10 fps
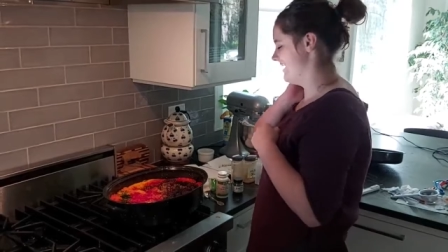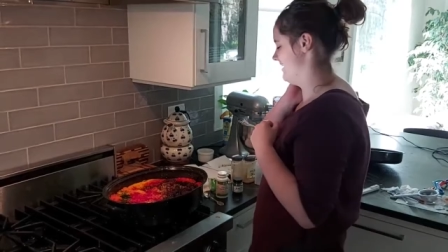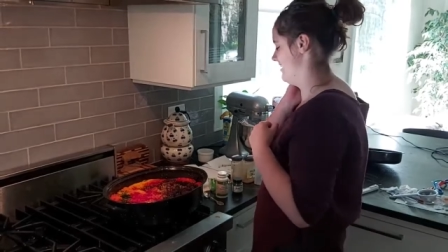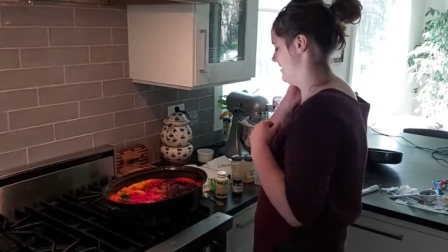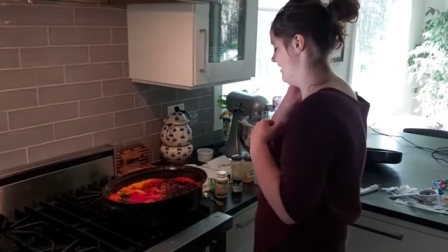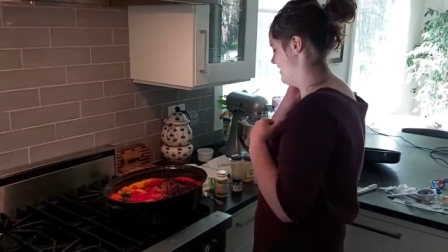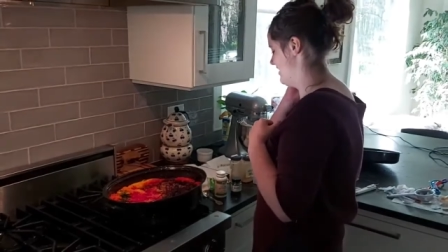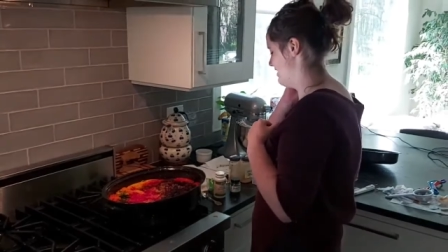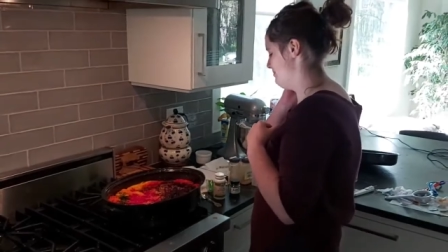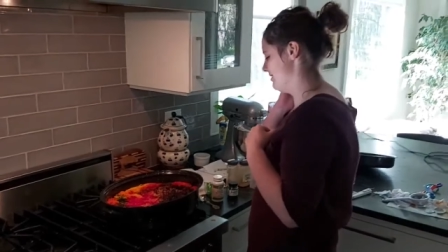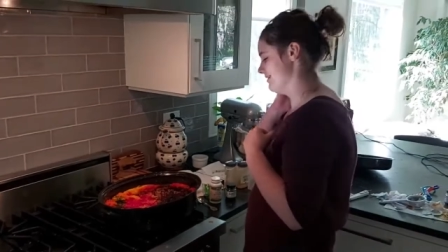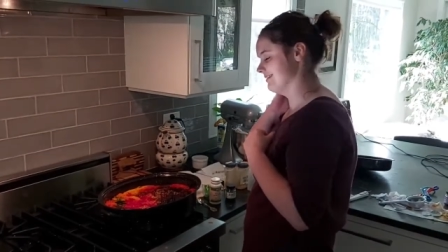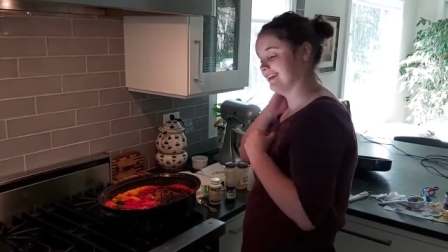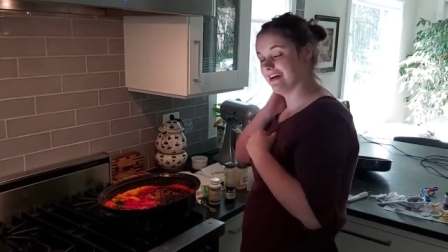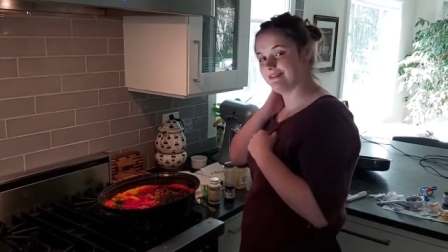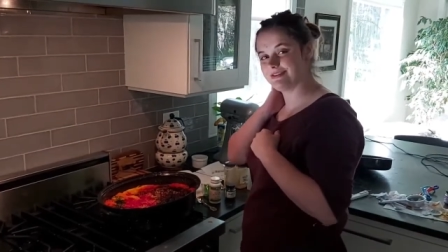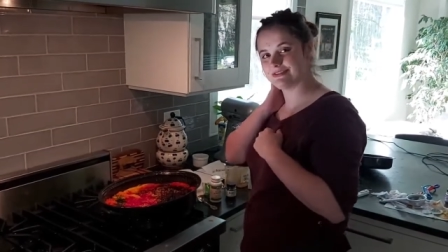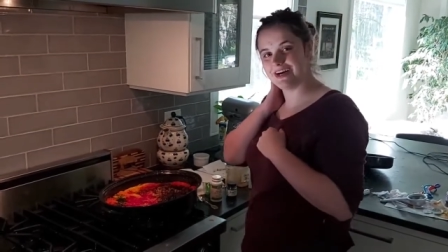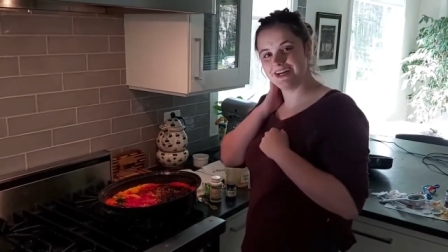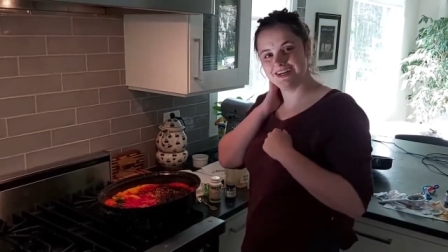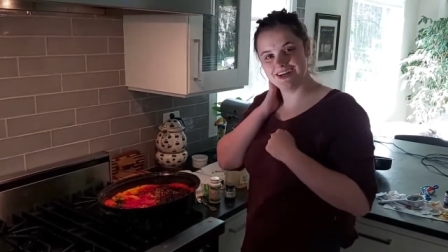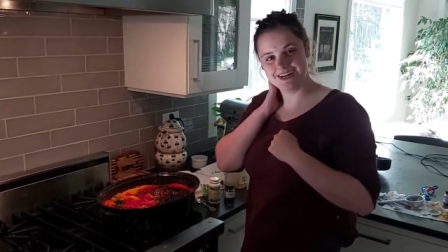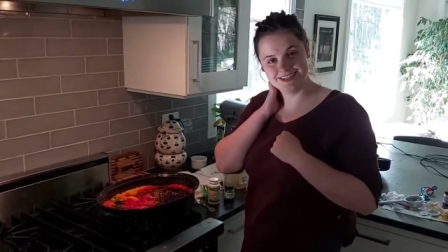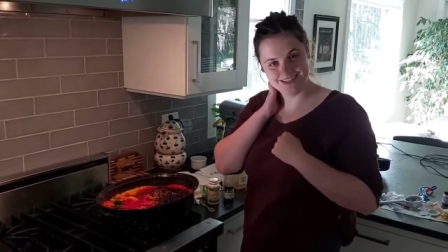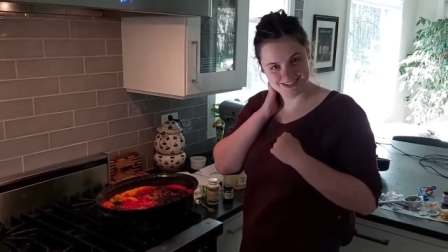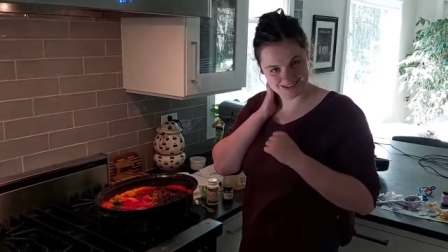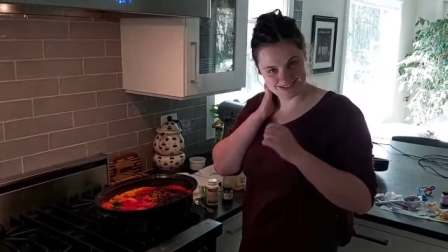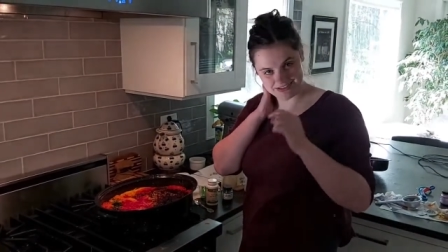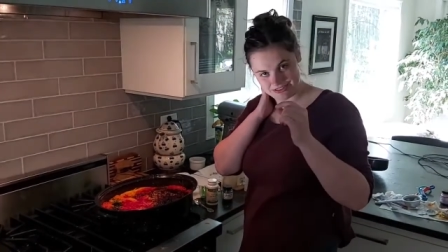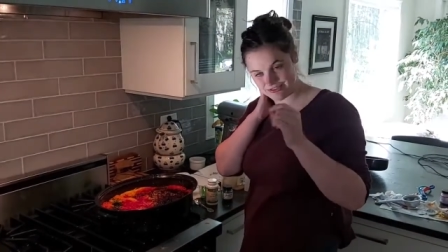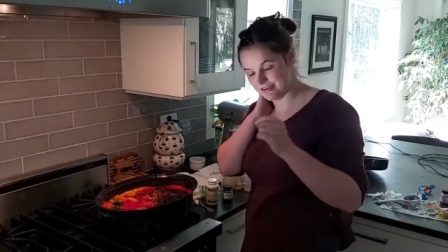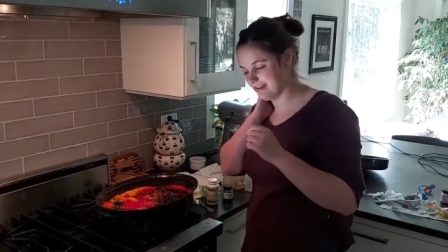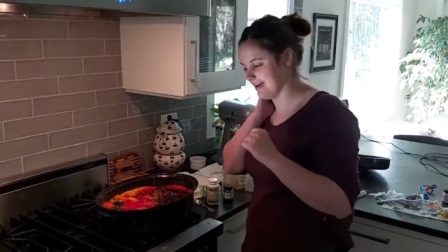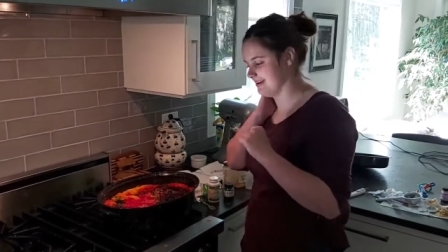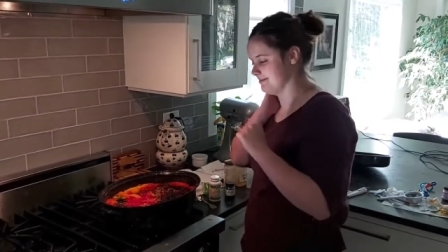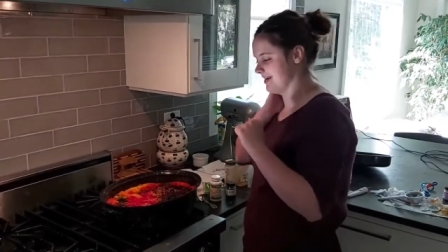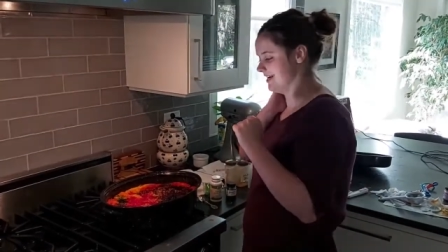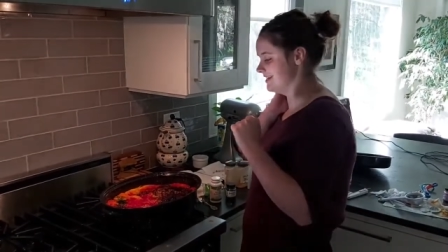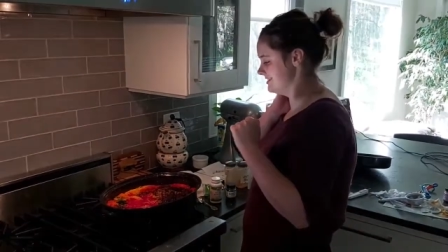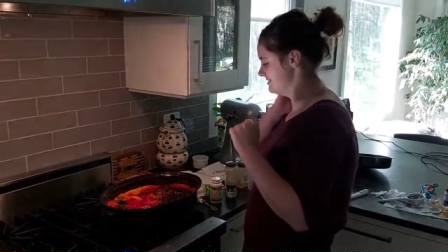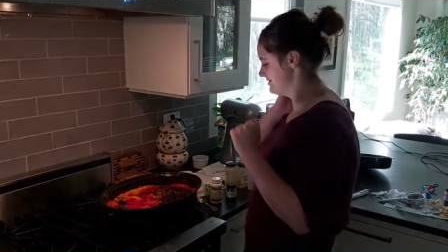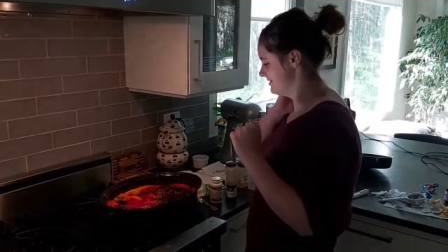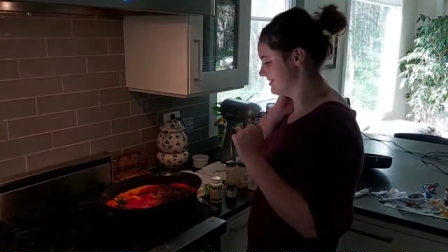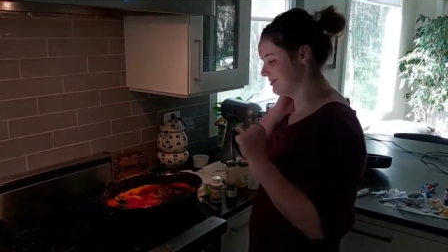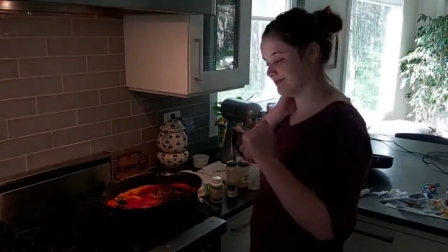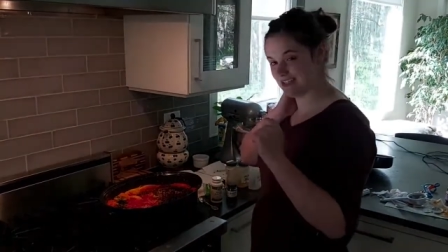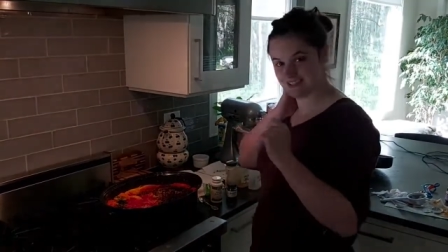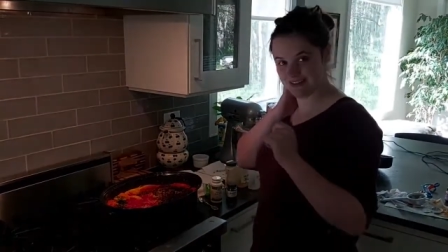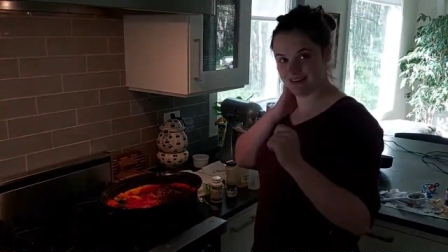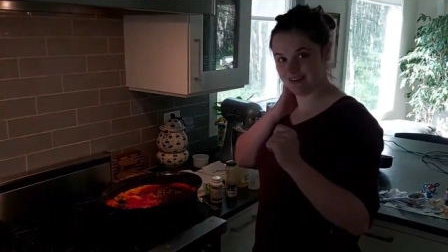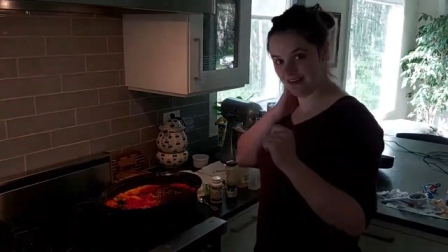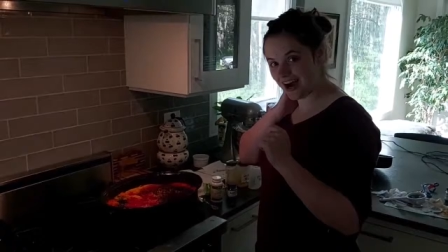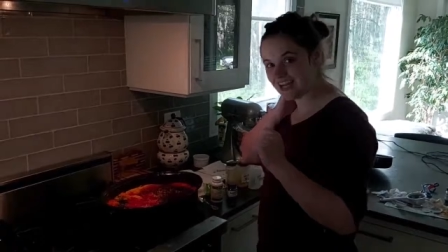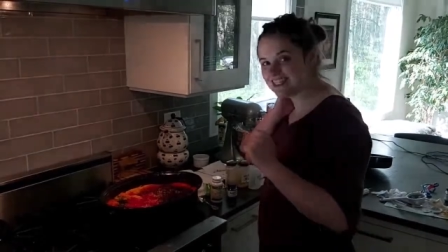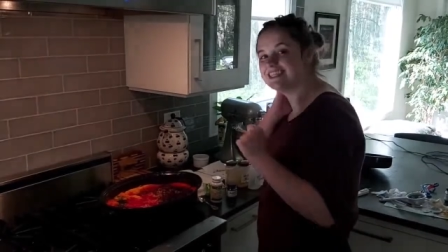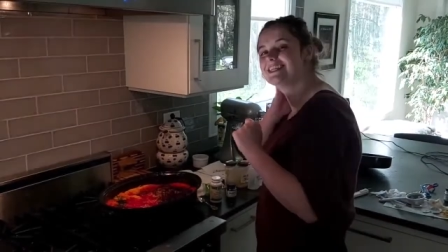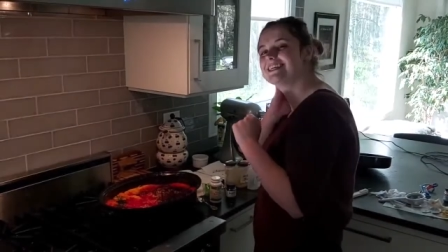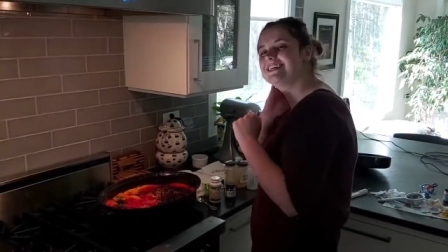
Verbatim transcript: Apparently I was right and I needed a little, and my idea of a little was still a lot.